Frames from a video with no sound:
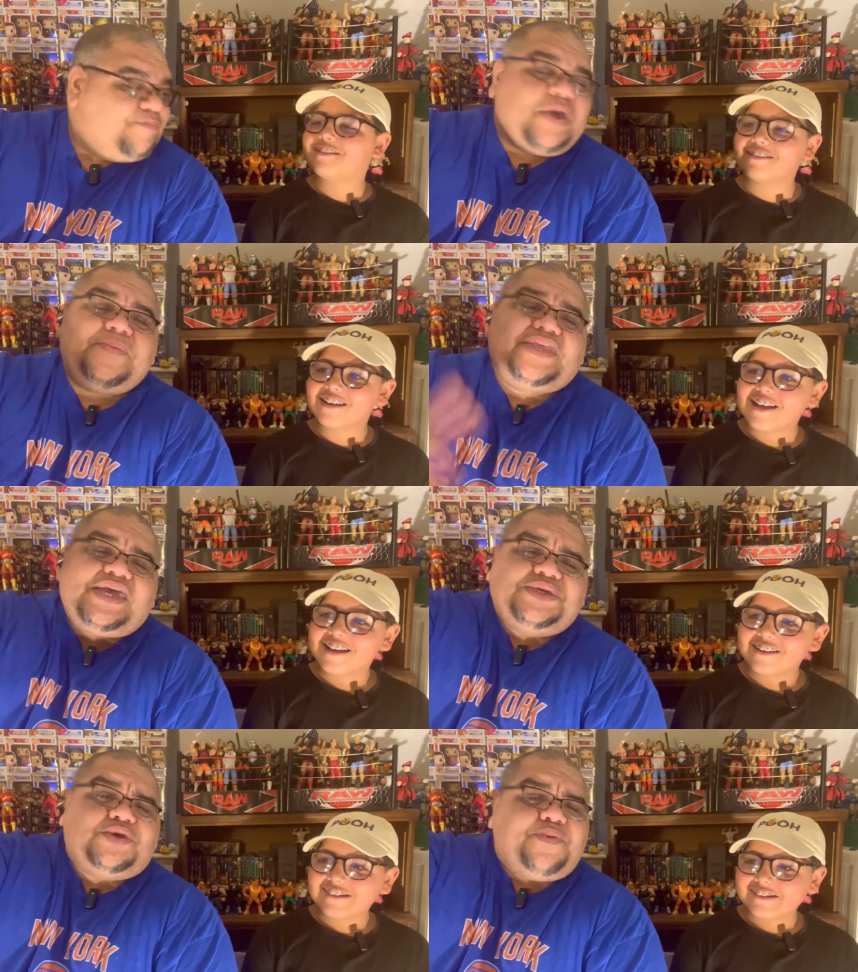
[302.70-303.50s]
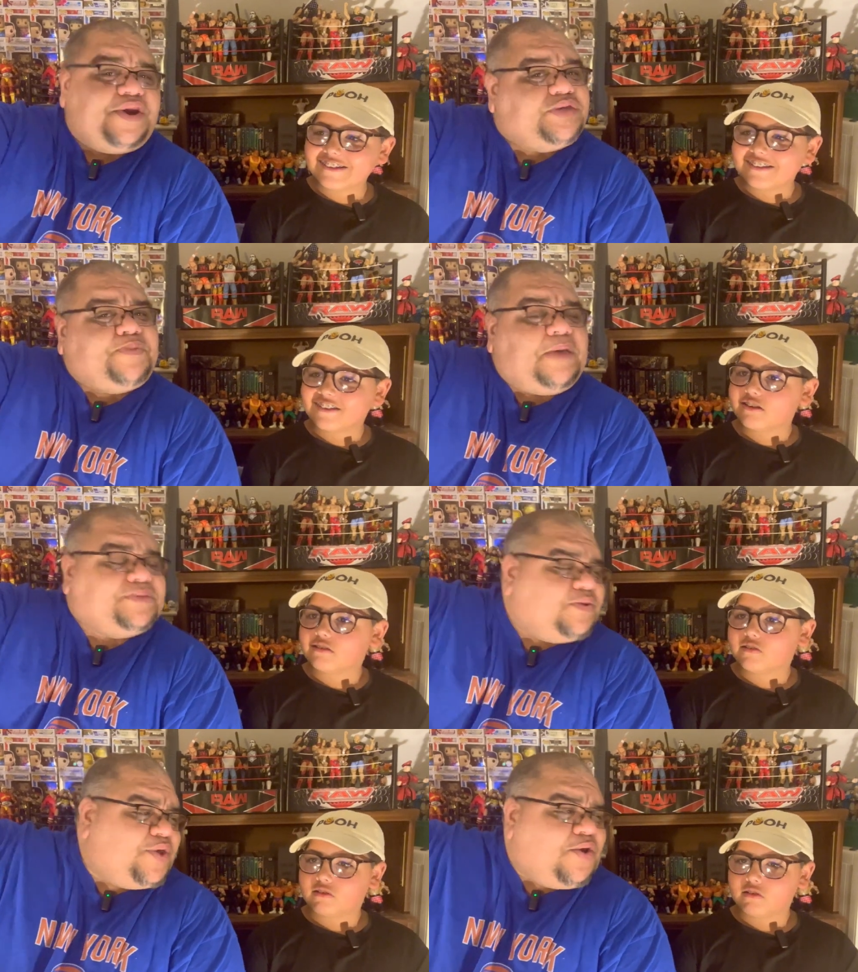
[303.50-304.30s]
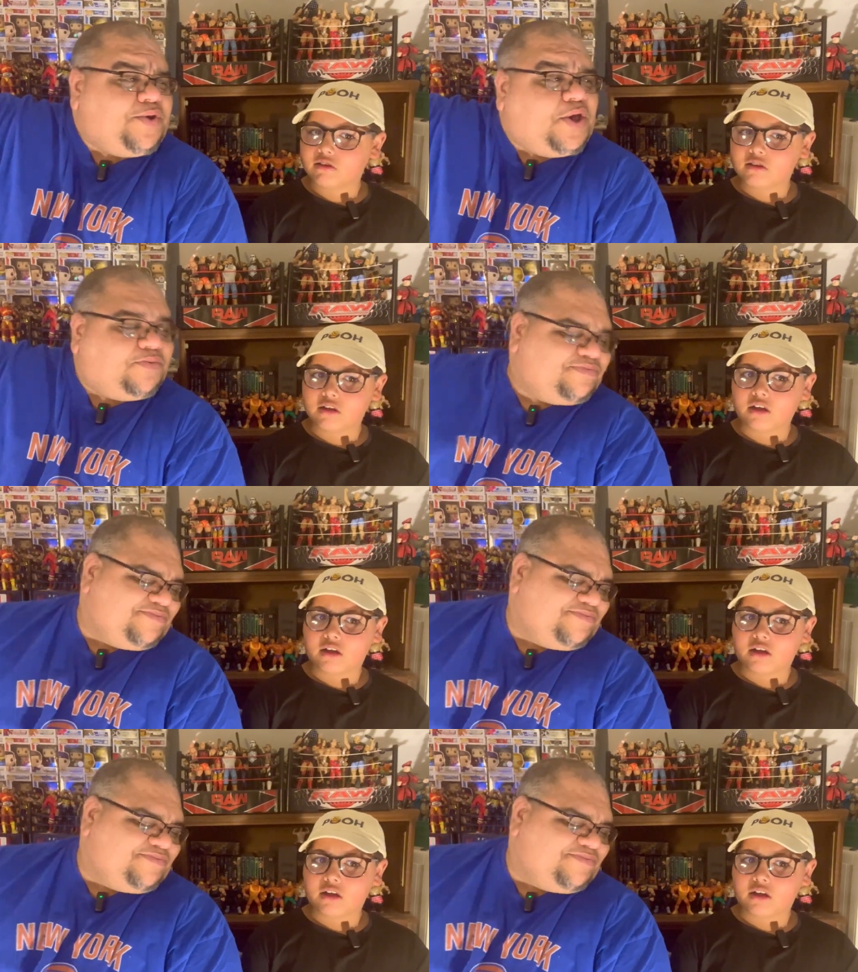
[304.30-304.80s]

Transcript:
Speaker 1: Maybe the Easter Bunny's Pepsi. We don't know.